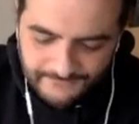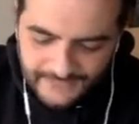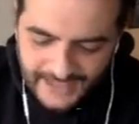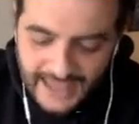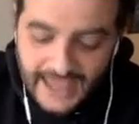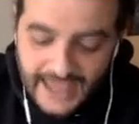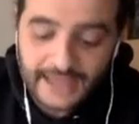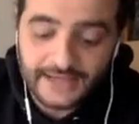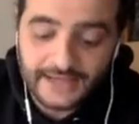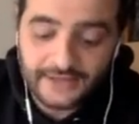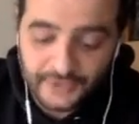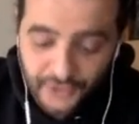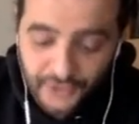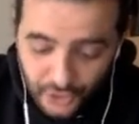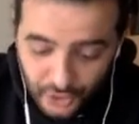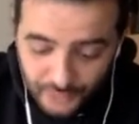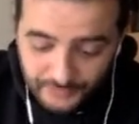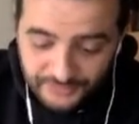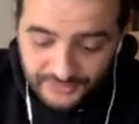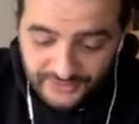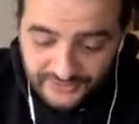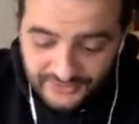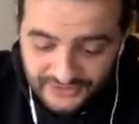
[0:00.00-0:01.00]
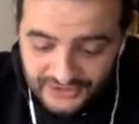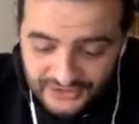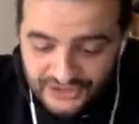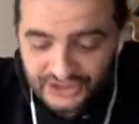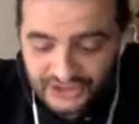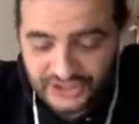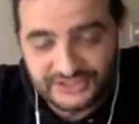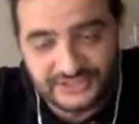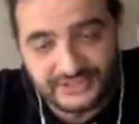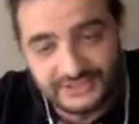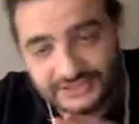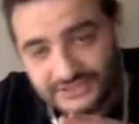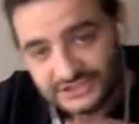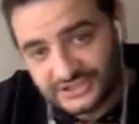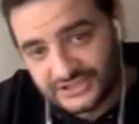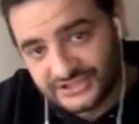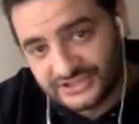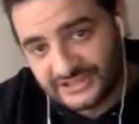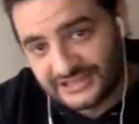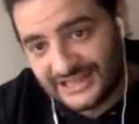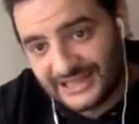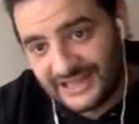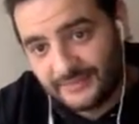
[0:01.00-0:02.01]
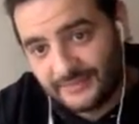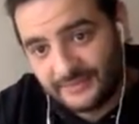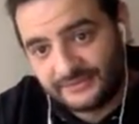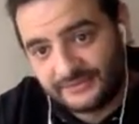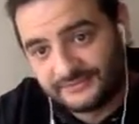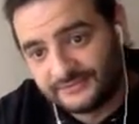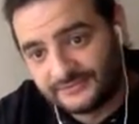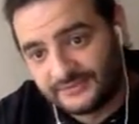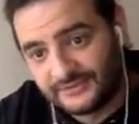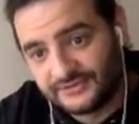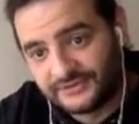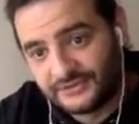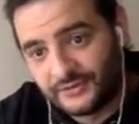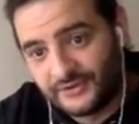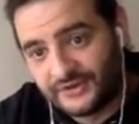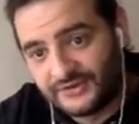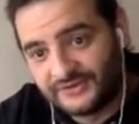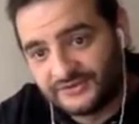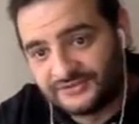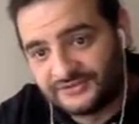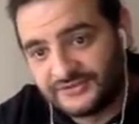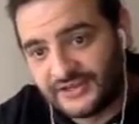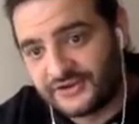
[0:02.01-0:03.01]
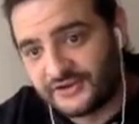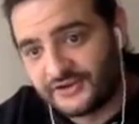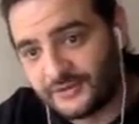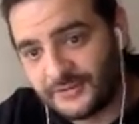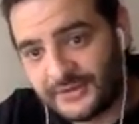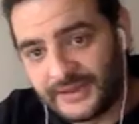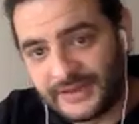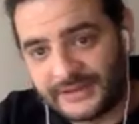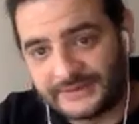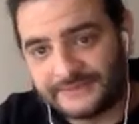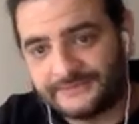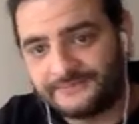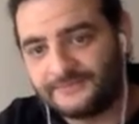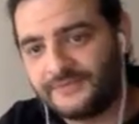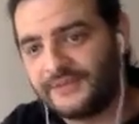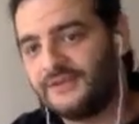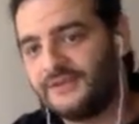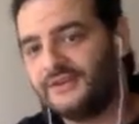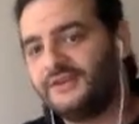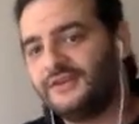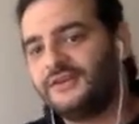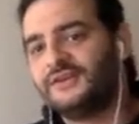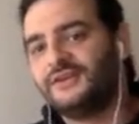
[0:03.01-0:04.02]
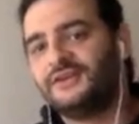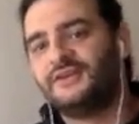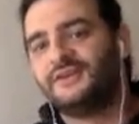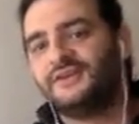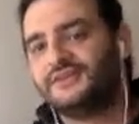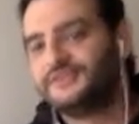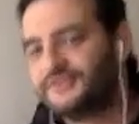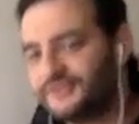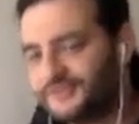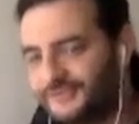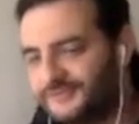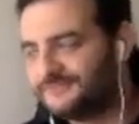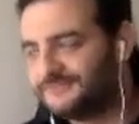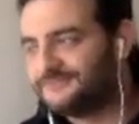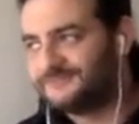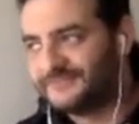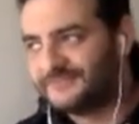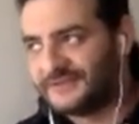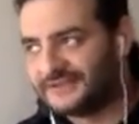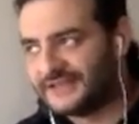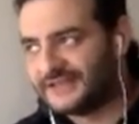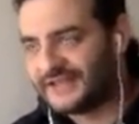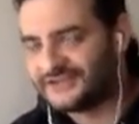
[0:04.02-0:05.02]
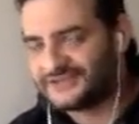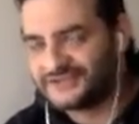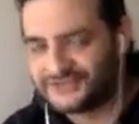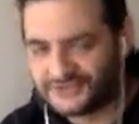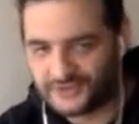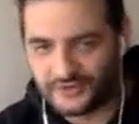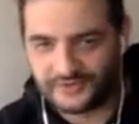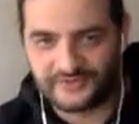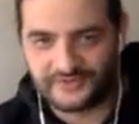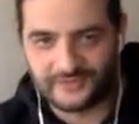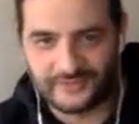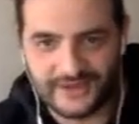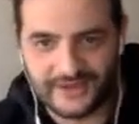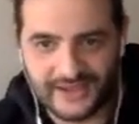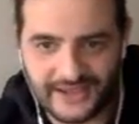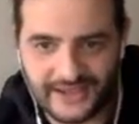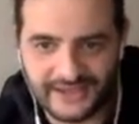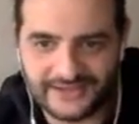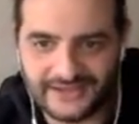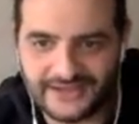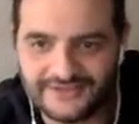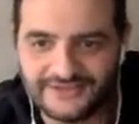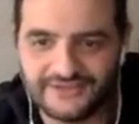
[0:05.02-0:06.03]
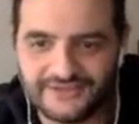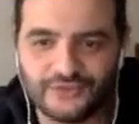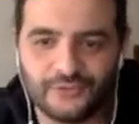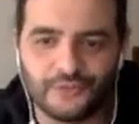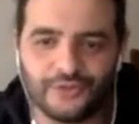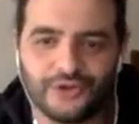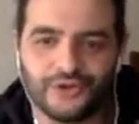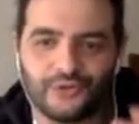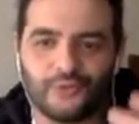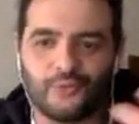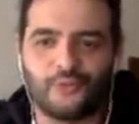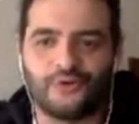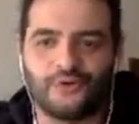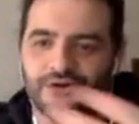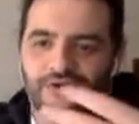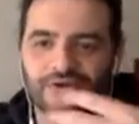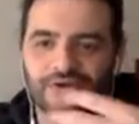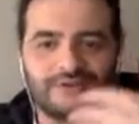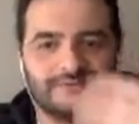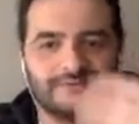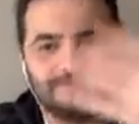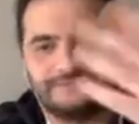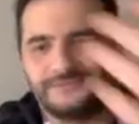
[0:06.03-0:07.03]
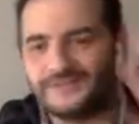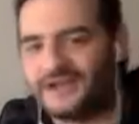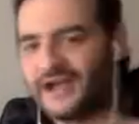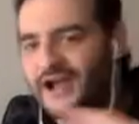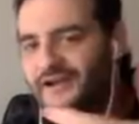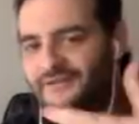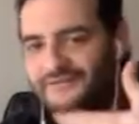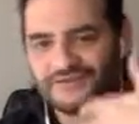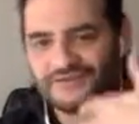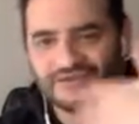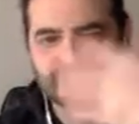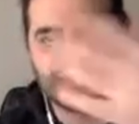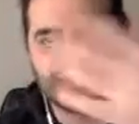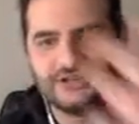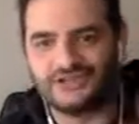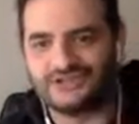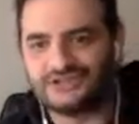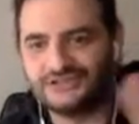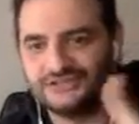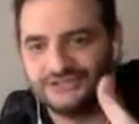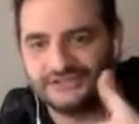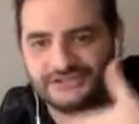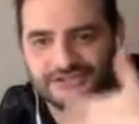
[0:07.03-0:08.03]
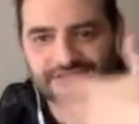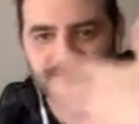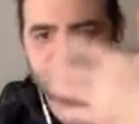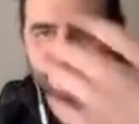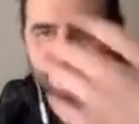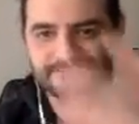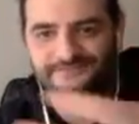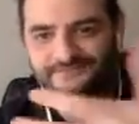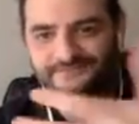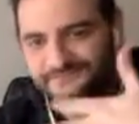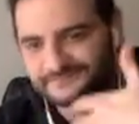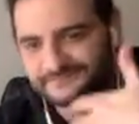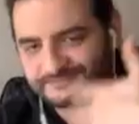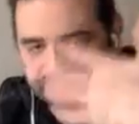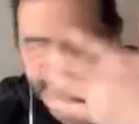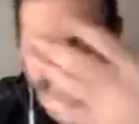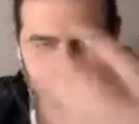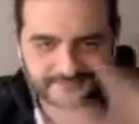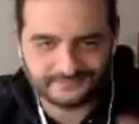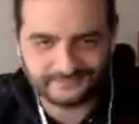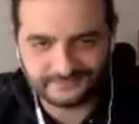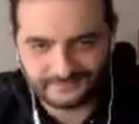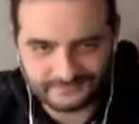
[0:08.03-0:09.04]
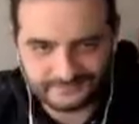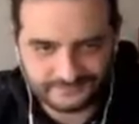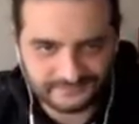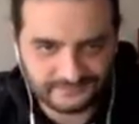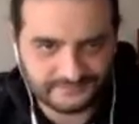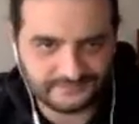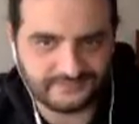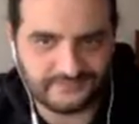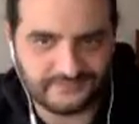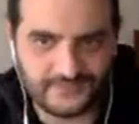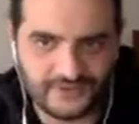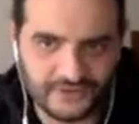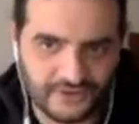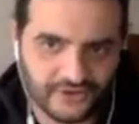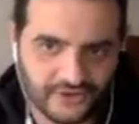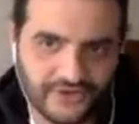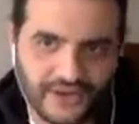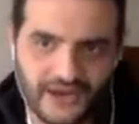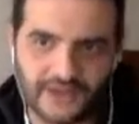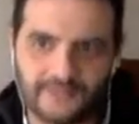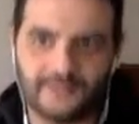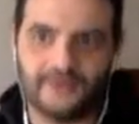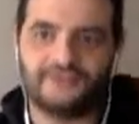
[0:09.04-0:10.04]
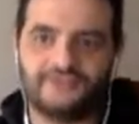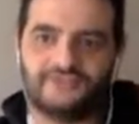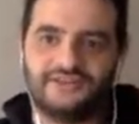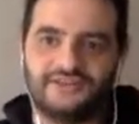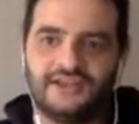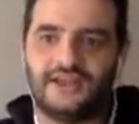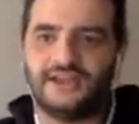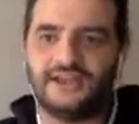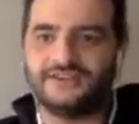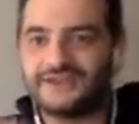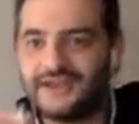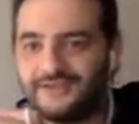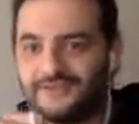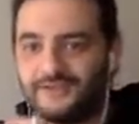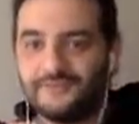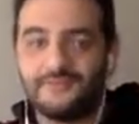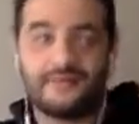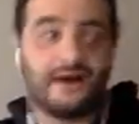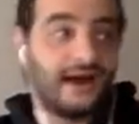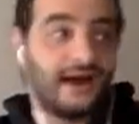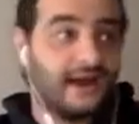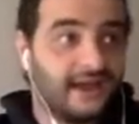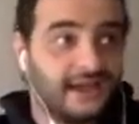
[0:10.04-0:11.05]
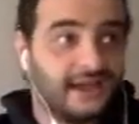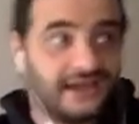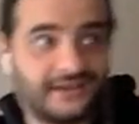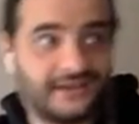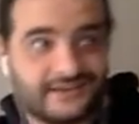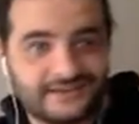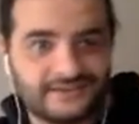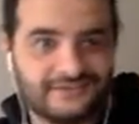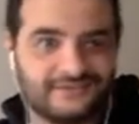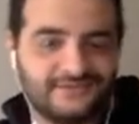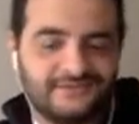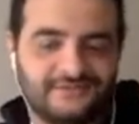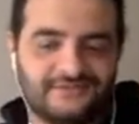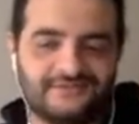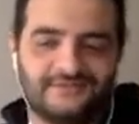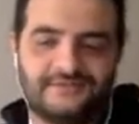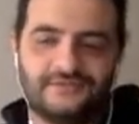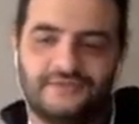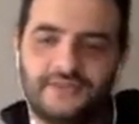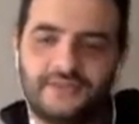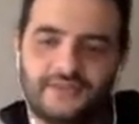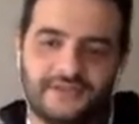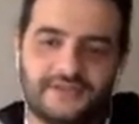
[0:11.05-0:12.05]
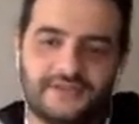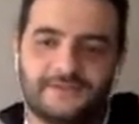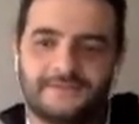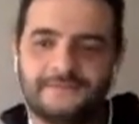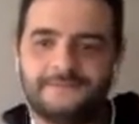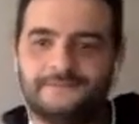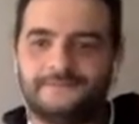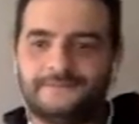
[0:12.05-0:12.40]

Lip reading: And herpes. She's a lemon. Let's go ahead and send her back. So, like, that's a joke for my act. It doesn't really work conversationally. You got to be on stage, have the mic, and do the thing.